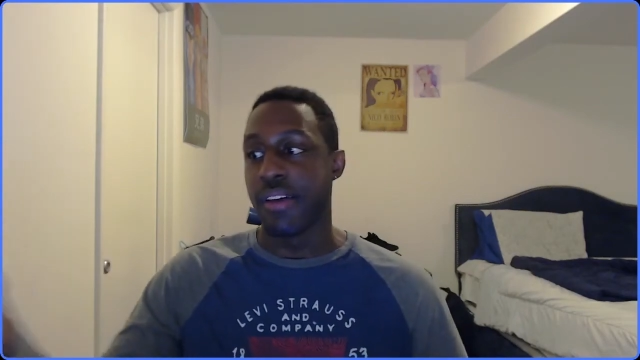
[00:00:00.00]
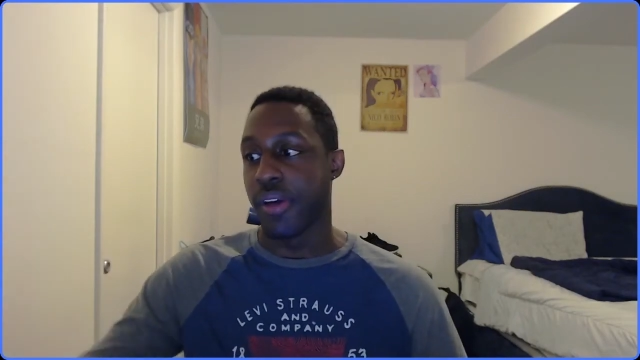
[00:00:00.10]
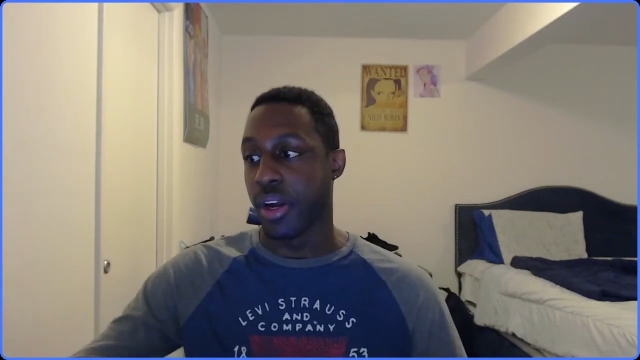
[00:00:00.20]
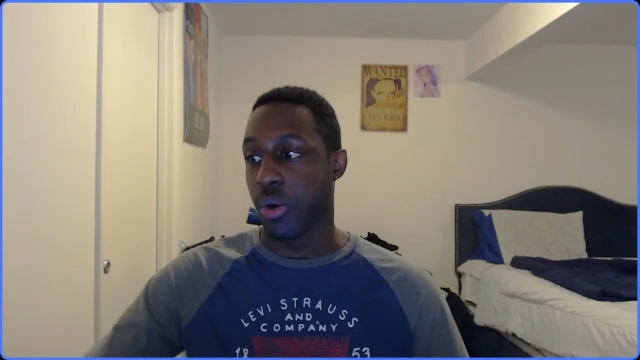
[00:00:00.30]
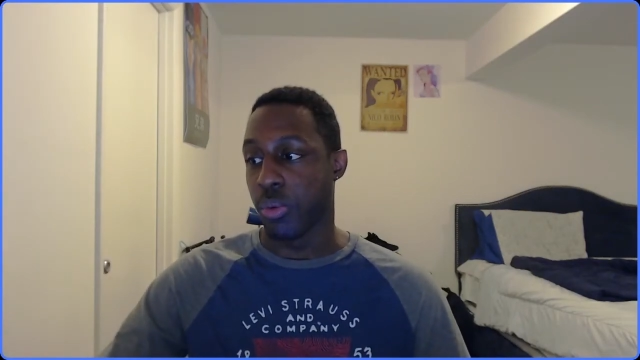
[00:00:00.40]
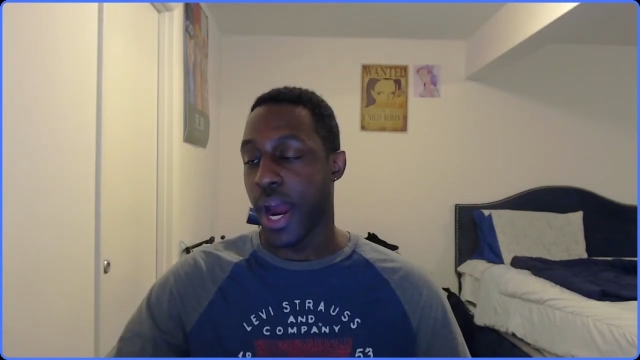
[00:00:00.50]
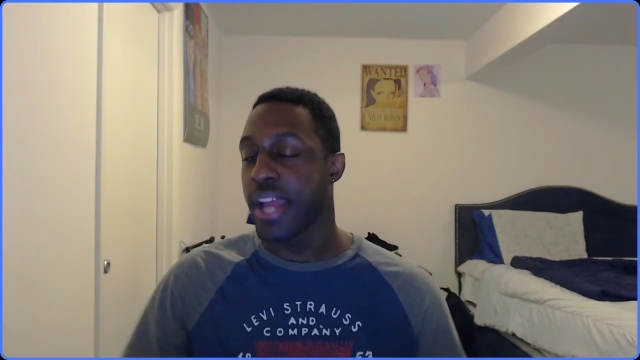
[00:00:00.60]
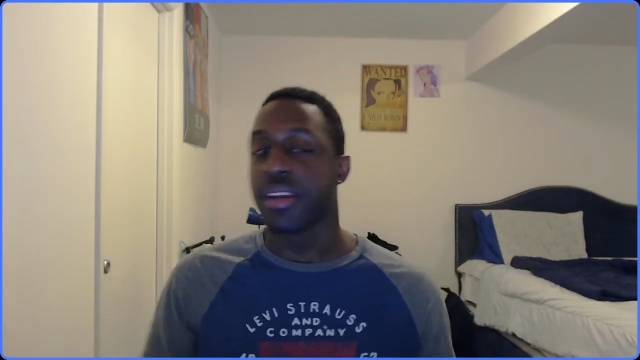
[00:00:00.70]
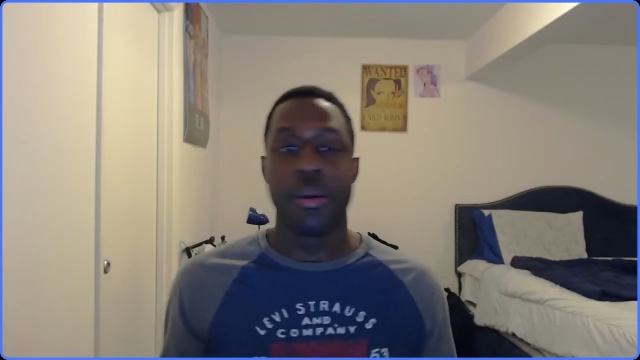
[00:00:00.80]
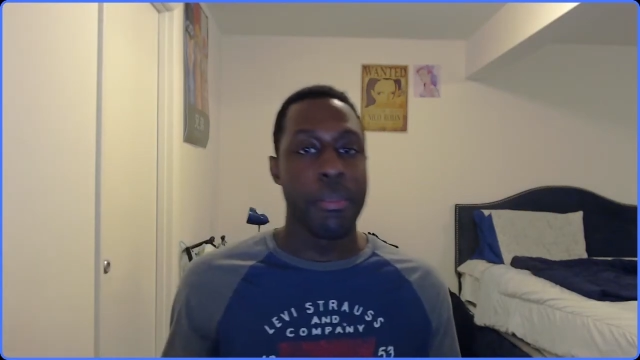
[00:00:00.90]
If I go
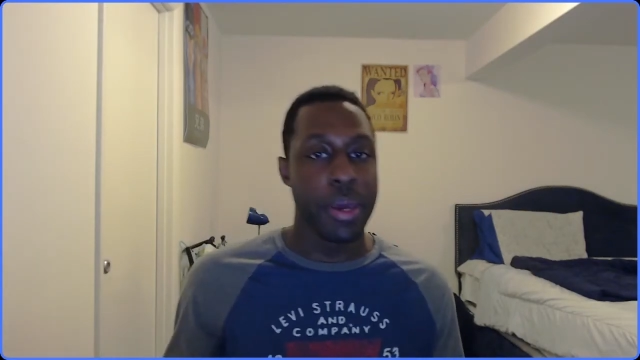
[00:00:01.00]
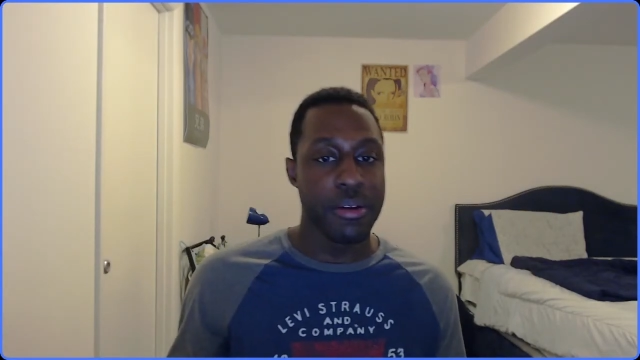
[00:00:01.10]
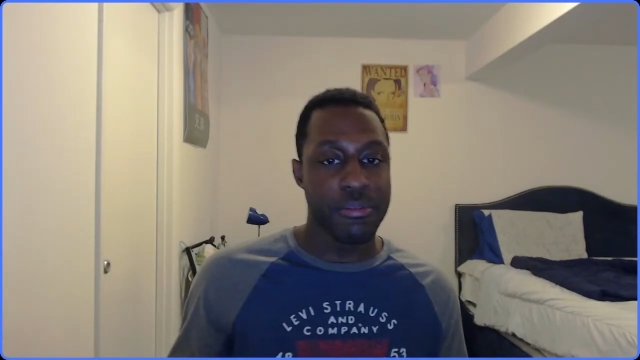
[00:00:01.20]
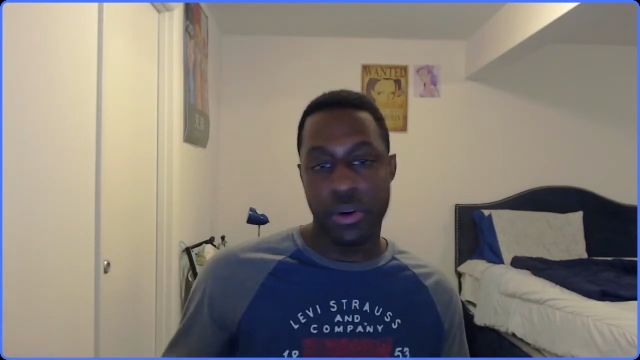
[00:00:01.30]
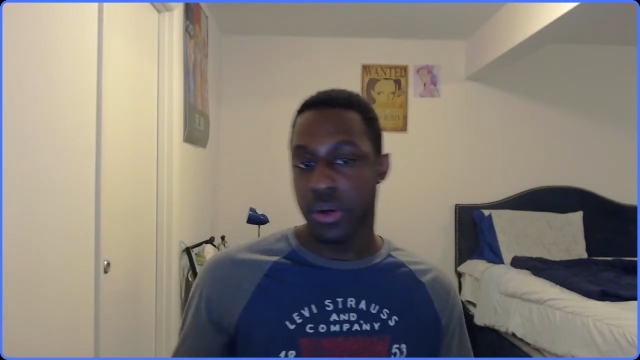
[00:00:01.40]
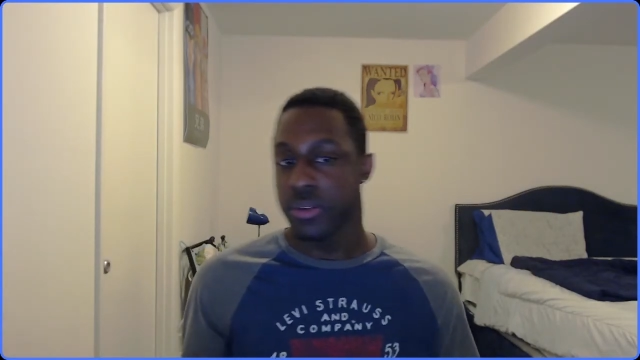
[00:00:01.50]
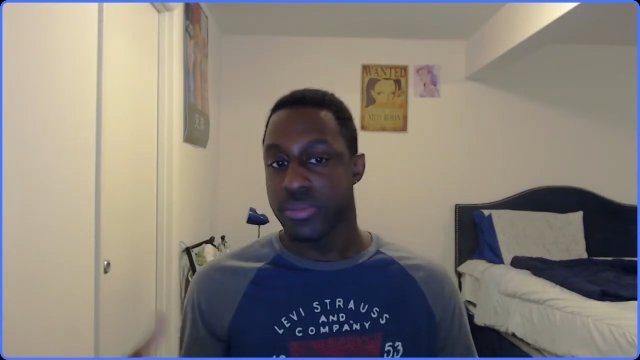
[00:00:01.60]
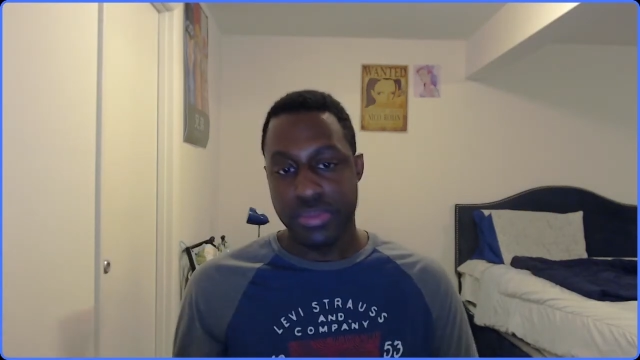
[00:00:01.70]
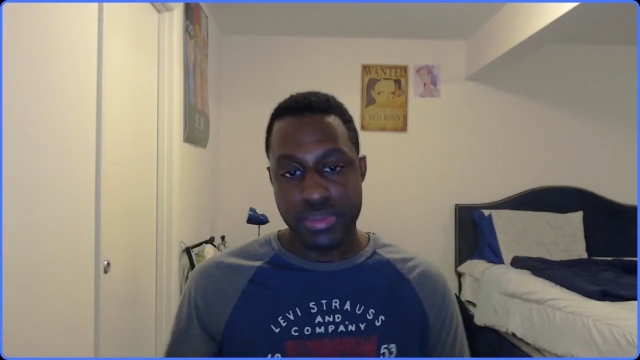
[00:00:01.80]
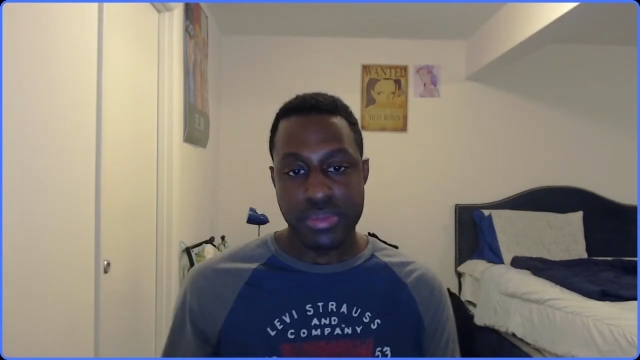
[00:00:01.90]
right,
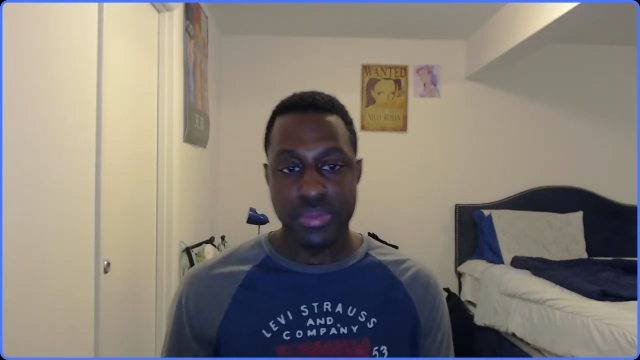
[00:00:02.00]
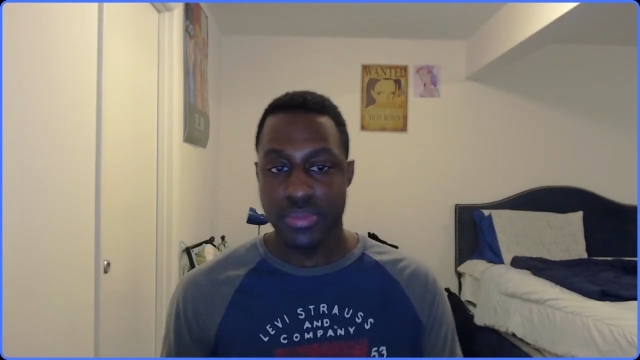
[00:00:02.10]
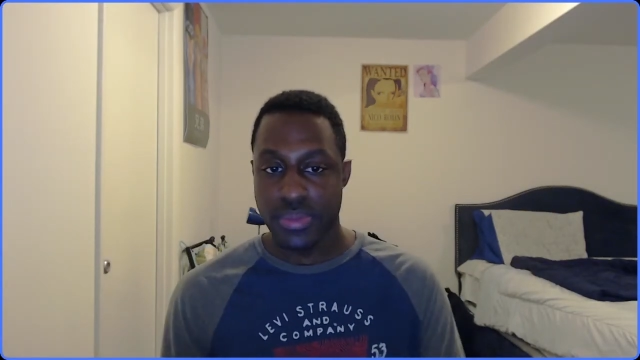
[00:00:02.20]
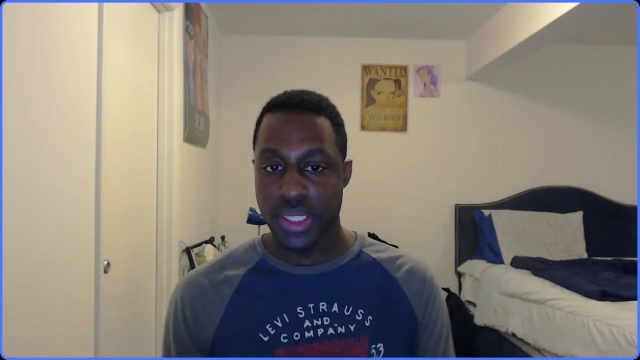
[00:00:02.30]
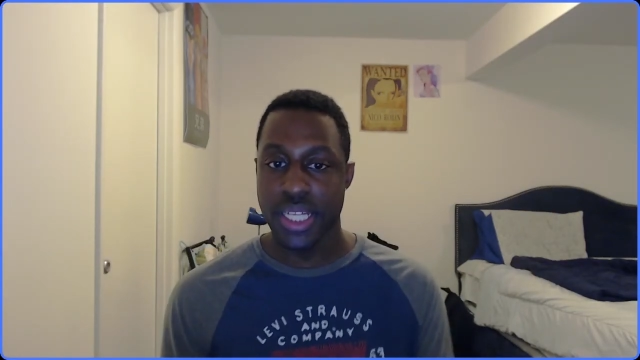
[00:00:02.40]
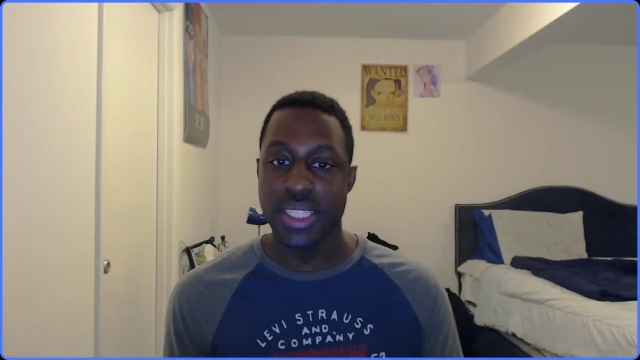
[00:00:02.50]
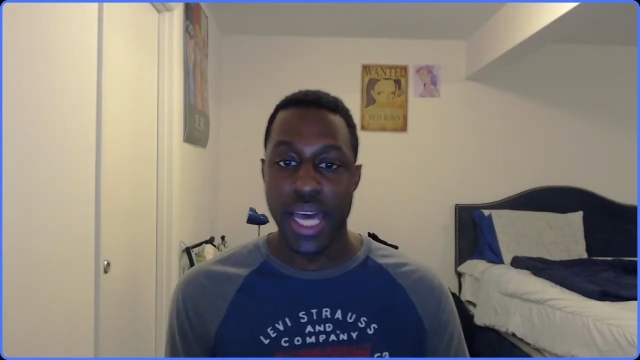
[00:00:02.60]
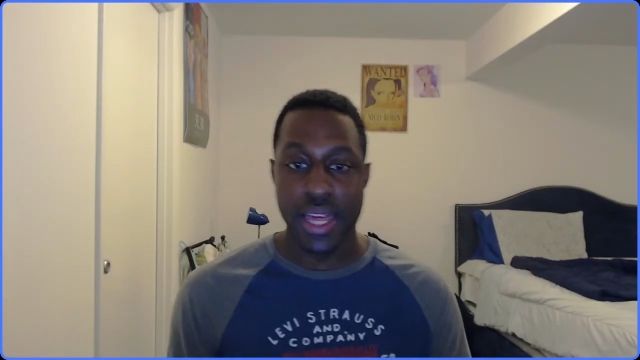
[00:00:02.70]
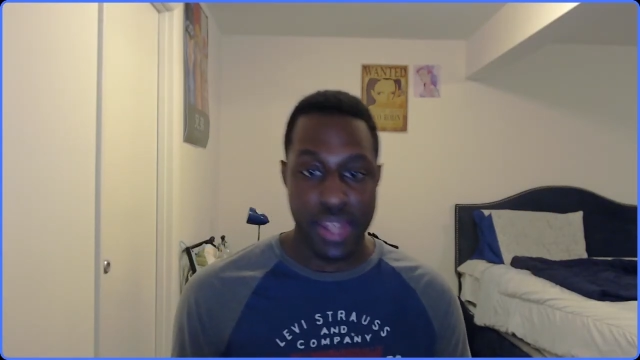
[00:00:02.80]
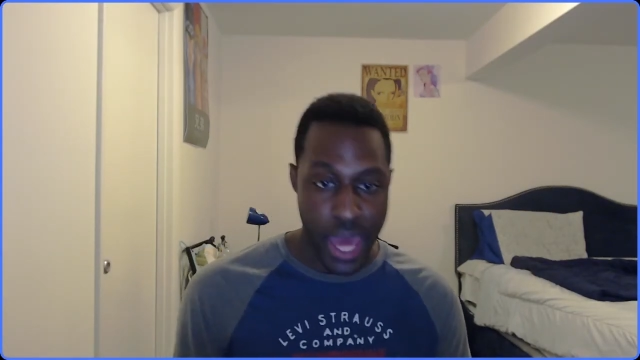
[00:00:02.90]
pitfall. It's
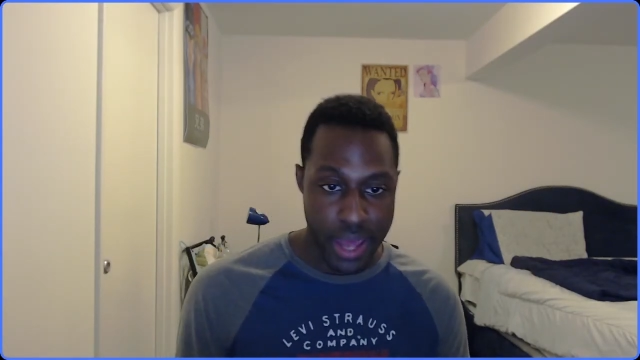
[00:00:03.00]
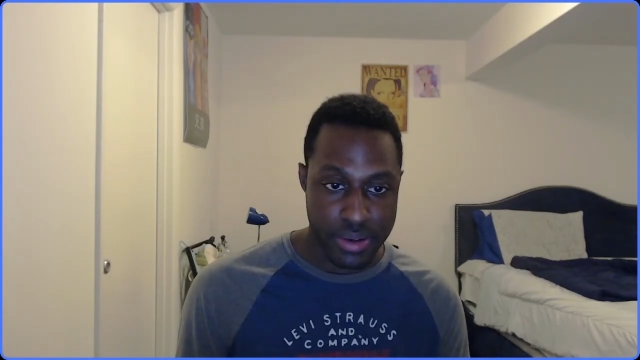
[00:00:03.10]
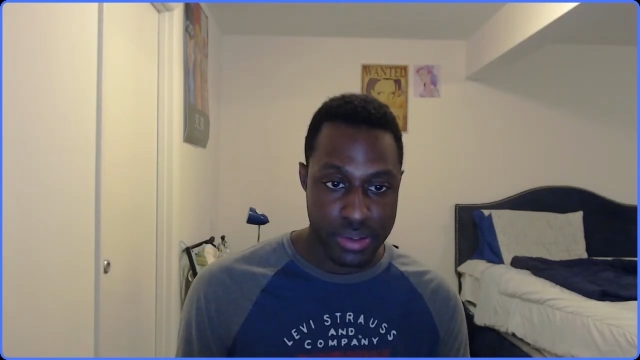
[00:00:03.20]
like that.